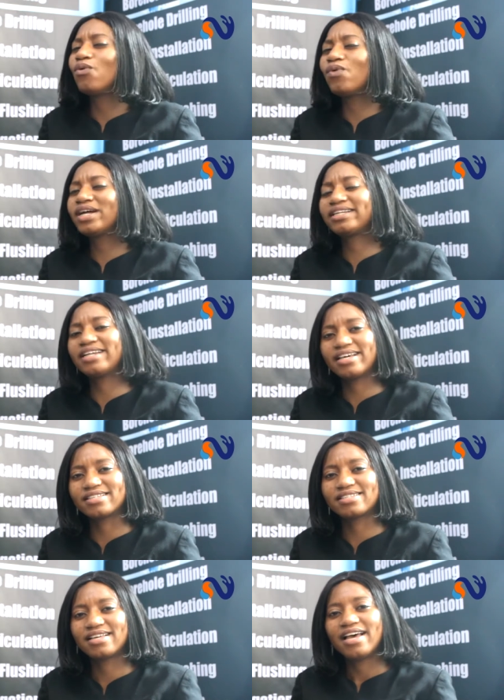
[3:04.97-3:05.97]
What
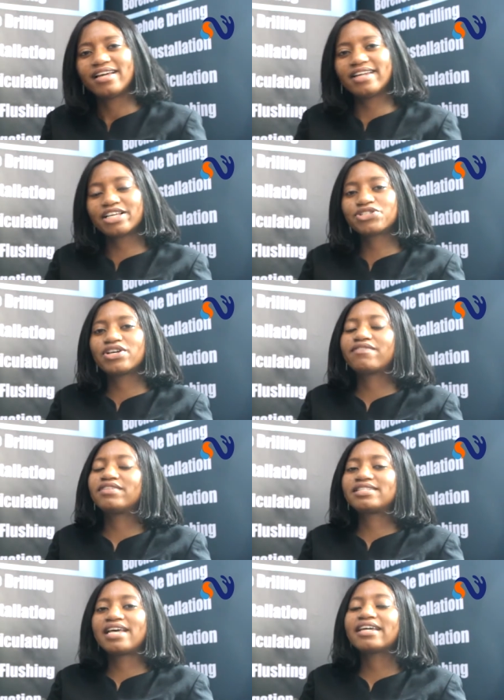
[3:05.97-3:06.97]
next? Next, you have
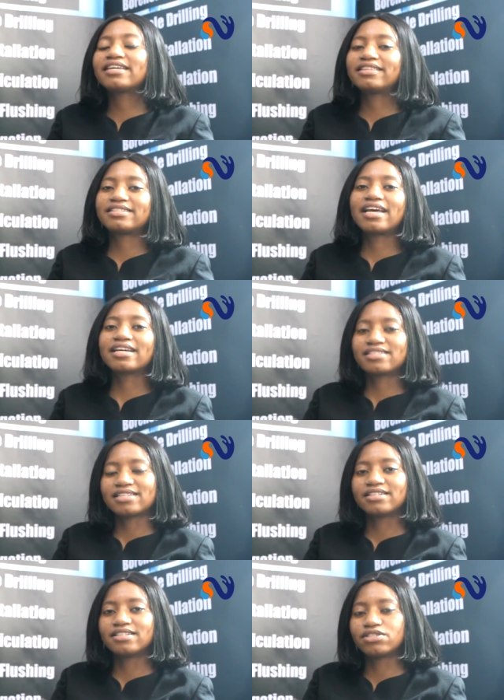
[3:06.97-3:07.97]
the tank and the tank
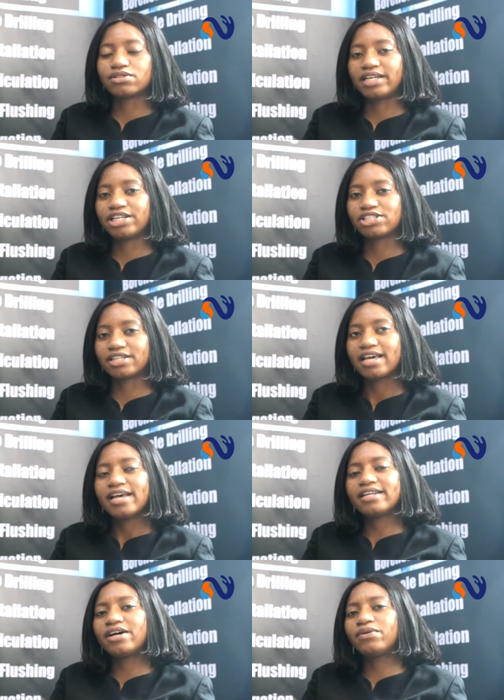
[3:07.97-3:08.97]
stand installation.
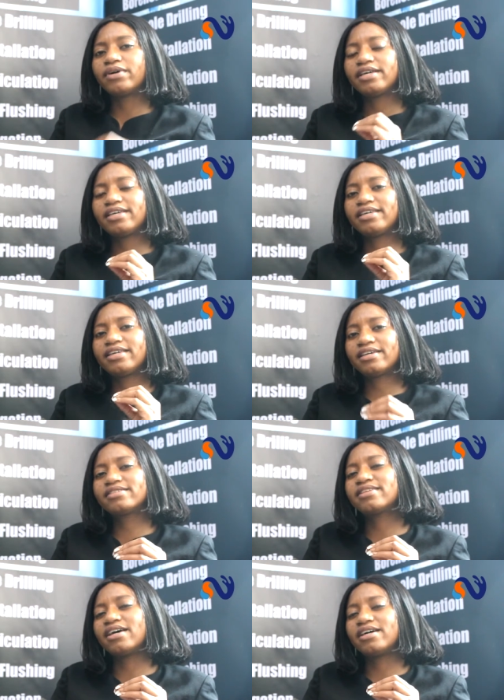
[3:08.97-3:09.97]
Now,
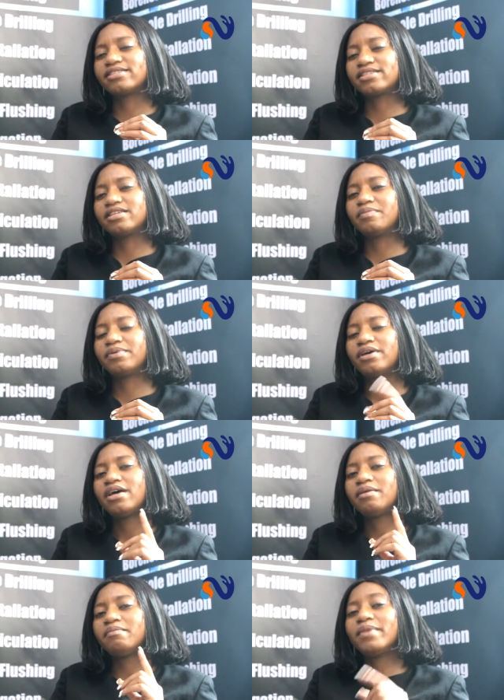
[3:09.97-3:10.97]
here's a tip
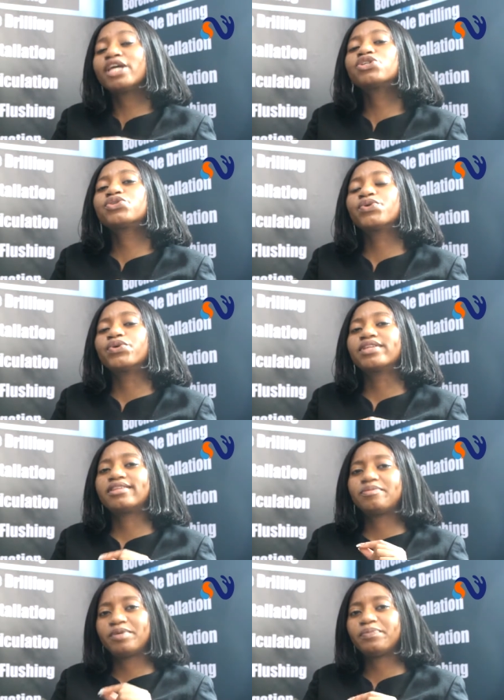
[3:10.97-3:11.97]
make sure that
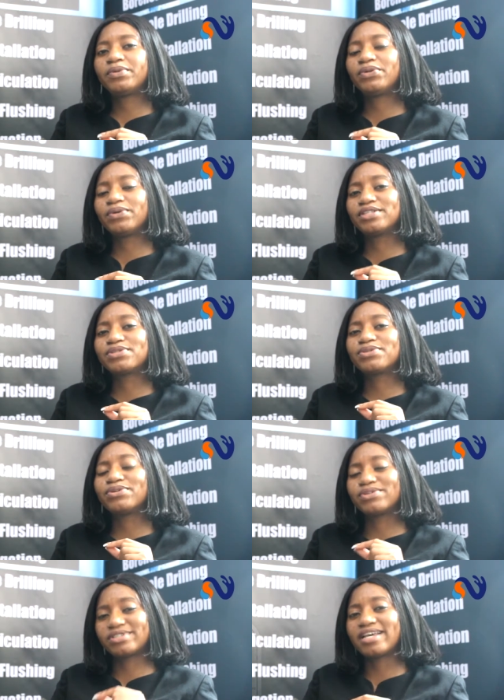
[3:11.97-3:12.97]
the people who install
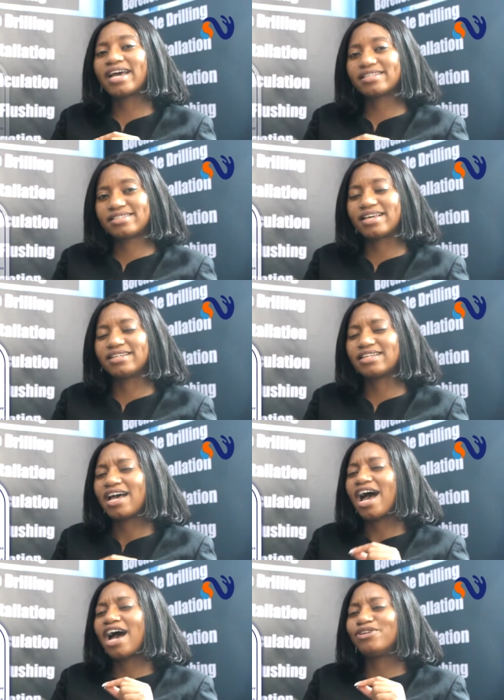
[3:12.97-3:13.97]
your tank stand
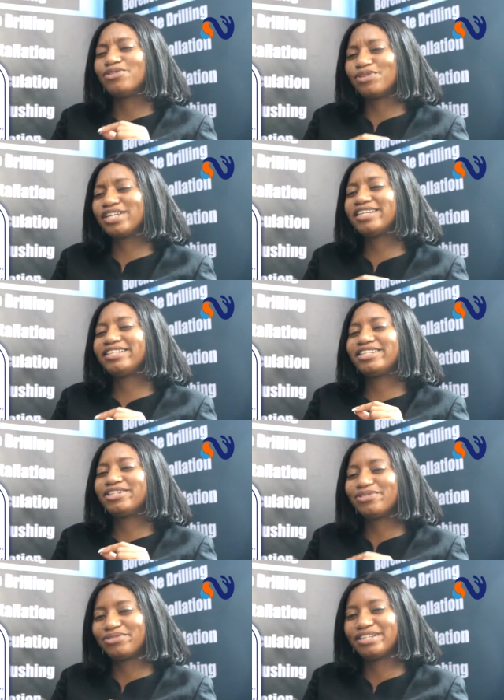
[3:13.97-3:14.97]
are really,
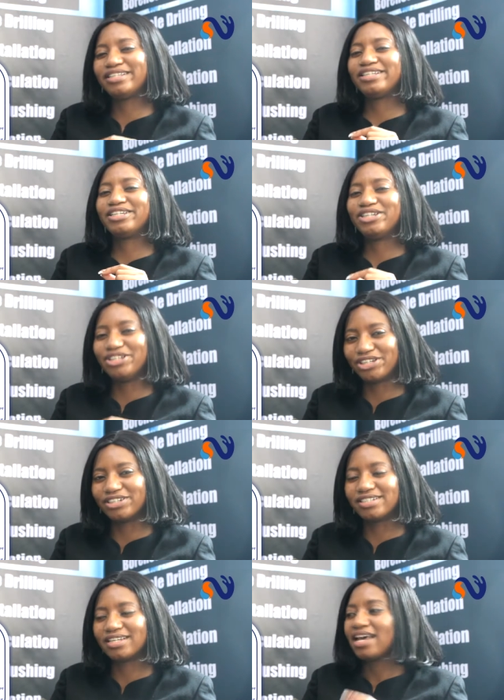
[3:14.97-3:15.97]
really
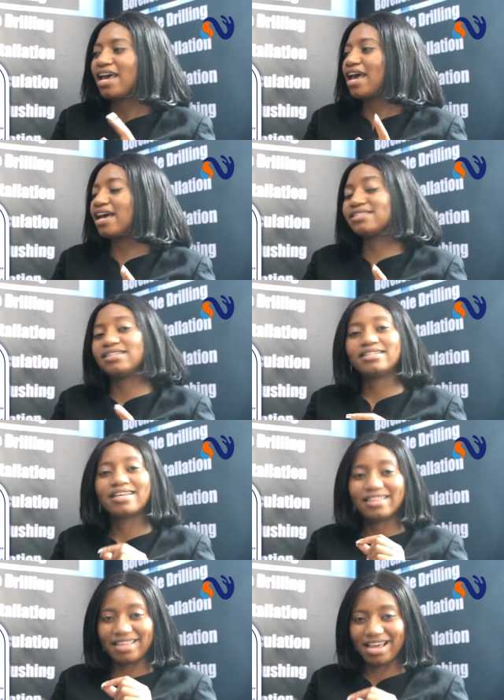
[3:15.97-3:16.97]
good. As in,
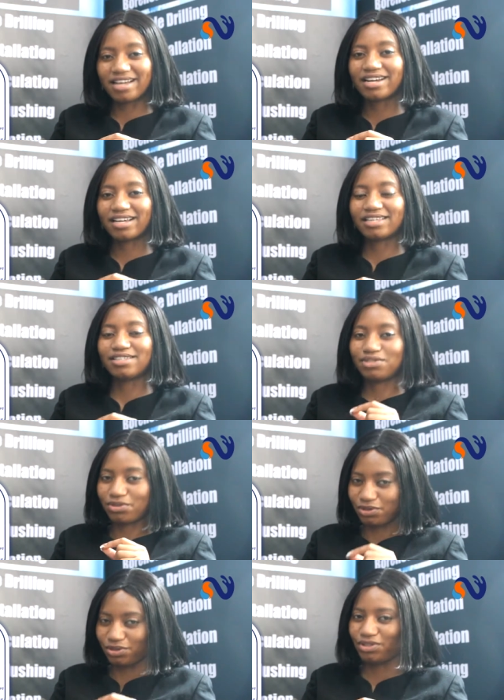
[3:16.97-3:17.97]
they are not
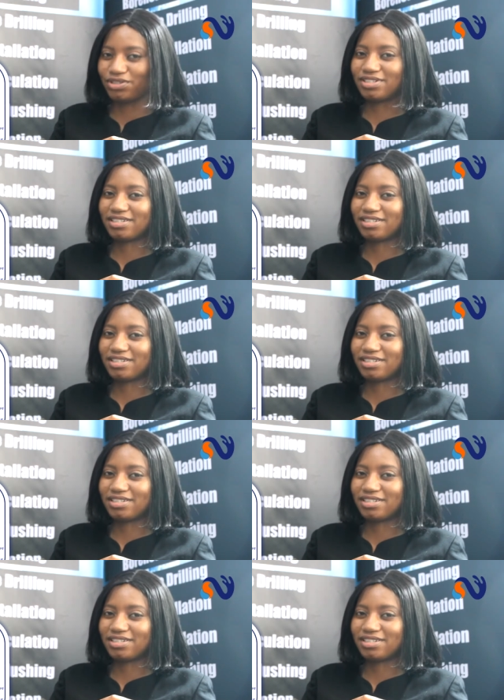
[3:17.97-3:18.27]
so good.